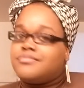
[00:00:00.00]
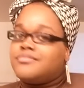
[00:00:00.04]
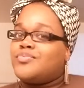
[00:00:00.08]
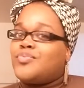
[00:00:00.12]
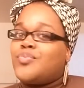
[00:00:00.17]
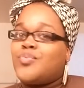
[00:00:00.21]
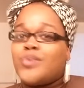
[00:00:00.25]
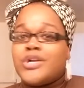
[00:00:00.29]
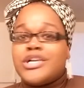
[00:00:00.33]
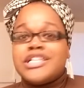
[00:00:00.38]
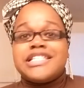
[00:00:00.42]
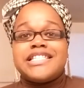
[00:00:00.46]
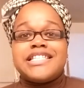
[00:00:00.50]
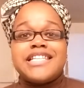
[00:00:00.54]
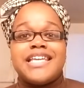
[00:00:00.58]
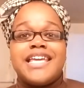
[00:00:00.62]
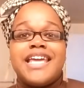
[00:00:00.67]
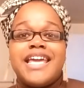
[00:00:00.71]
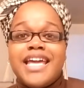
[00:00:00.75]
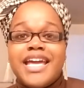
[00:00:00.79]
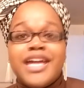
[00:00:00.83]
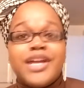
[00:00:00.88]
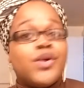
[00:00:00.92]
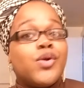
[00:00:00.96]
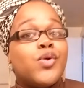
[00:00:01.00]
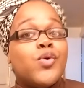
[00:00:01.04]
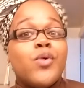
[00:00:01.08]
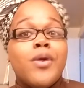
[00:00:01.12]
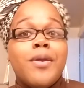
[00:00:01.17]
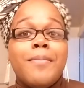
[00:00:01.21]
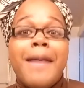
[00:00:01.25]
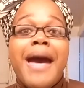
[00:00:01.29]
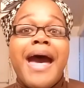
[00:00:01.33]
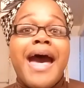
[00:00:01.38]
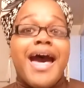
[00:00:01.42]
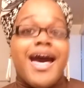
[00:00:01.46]
once again, who
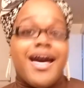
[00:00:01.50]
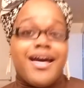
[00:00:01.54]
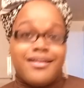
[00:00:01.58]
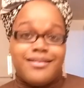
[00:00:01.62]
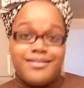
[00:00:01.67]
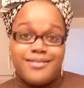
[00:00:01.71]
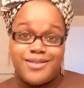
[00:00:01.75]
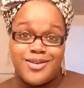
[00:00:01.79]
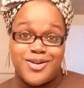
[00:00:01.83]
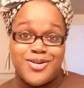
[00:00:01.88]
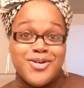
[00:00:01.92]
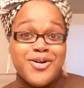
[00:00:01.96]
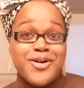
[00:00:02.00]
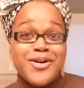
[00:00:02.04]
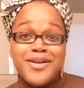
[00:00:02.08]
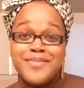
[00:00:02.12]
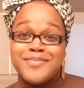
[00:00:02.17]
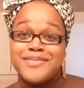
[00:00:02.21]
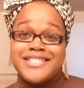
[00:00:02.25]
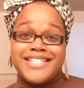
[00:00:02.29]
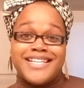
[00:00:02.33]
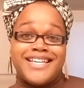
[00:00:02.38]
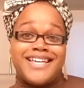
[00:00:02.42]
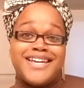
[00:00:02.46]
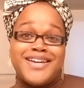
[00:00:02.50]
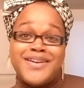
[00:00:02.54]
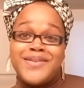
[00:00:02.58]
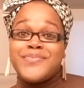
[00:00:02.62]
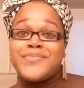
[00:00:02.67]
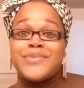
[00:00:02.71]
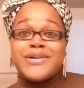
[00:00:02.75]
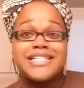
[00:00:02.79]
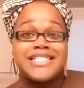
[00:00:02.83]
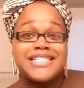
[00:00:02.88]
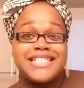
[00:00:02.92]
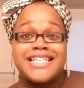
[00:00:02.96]
am I? You know what I'm saying?
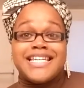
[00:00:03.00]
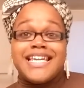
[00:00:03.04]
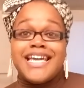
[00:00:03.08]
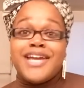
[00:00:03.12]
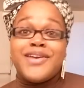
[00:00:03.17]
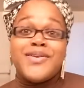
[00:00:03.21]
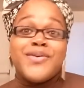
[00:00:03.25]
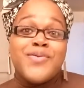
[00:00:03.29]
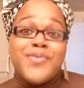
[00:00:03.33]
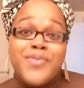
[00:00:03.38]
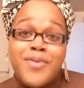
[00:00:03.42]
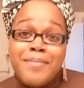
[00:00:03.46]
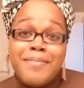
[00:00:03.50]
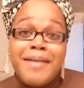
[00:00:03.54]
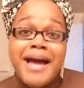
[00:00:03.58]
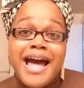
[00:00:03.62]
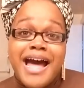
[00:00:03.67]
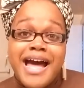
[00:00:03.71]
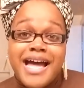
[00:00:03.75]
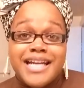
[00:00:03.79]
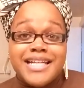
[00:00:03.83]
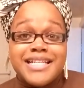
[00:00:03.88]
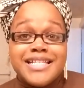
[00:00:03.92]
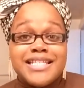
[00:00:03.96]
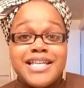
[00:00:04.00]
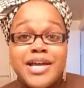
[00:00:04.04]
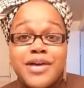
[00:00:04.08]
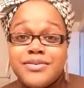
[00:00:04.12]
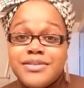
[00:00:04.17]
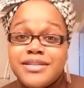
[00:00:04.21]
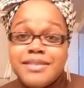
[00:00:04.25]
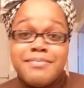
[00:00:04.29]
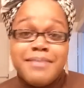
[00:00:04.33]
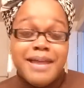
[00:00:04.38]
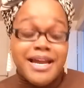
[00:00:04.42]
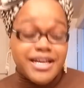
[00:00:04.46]
Once again, who am I to tell
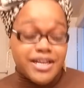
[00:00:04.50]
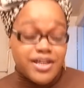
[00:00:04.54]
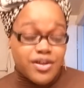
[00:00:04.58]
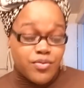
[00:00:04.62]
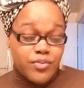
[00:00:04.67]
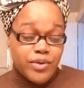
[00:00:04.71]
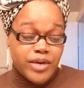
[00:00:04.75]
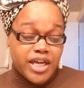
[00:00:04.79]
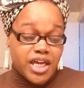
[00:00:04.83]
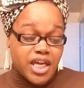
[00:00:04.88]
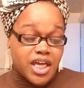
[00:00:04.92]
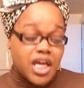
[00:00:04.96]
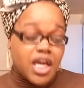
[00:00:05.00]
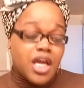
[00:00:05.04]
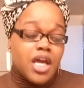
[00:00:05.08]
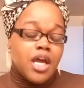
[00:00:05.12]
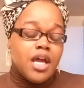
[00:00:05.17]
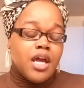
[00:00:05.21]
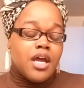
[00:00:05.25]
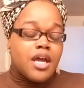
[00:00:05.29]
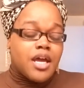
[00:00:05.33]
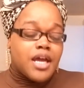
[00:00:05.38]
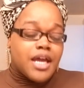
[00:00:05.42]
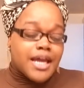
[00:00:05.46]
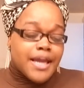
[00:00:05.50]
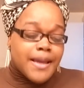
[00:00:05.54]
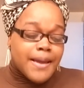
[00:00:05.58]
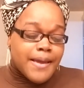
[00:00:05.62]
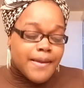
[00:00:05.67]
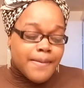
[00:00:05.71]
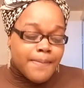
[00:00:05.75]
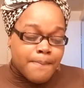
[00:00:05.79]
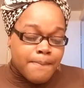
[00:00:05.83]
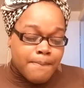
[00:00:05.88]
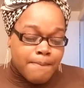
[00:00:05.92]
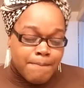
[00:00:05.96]
somebody to wait?
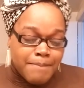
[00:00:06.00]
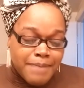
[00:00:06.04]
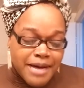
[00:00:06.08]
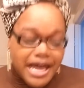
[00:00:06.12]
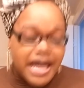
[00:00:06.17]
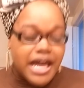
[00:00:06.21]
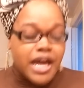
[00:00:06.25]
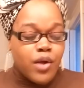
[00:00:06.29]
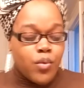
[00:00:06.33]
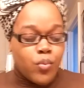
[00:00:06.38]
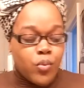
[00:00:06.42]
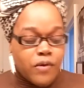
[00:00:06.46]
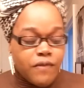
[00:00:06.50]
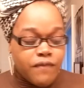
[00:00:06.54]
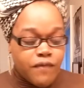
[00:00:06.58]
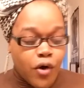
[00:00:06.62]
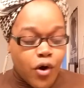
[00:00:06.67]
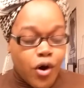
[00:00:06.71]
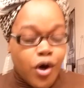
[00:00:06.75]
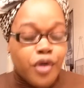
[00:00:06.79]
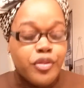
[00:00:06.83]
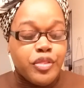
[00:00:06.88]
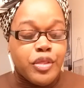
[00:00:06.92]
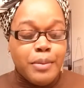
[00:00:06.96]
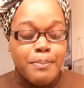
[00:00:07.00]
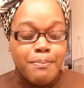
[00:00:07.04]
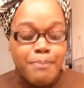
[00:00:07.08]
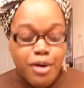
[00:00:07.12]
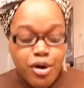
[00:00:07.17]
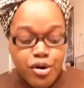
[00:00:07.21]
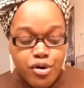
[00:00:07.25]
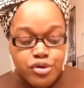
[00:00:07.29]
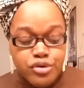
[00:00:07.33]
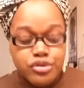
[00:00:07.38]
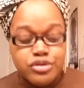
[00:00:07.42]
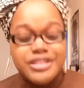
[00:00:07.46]
But with all the
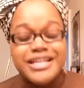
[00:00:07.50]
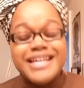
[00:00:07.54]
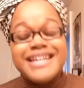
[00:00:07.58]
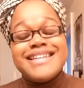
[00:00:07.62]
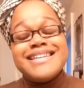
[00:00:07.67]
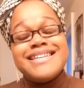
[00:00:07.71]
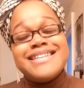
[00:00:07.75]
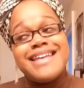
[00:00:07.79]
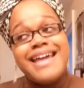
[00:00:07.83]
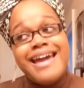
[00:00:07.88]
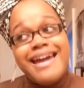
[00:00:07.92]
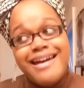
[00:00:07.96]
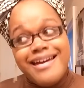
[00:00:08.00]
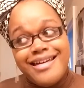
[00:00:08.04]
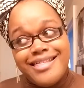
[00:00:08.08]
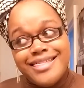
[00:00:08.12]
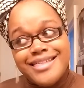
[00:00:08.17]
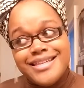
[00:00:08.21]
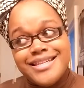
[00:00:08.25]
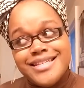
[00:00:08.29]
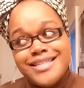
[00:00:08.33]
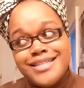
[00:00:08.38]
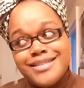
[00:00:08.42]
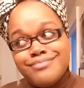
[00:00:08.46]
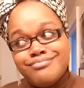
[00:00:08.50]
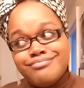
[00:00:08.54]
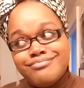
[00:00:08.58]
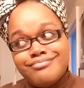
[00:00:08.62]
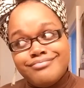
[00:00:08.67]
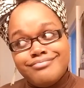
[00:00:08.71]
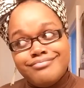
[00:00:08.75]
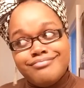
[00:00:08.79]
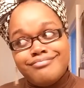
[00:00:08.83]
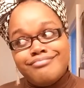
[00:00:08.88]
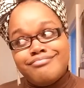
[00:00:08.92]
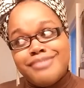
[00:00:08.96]
murders and deaths,
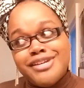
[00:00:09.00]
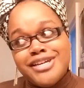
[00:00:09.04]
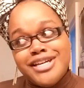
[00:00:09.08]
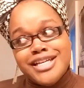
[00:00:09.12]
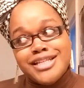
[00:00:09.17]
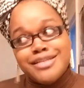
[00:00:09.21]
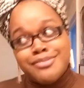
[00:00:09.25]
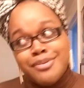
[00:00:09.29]
because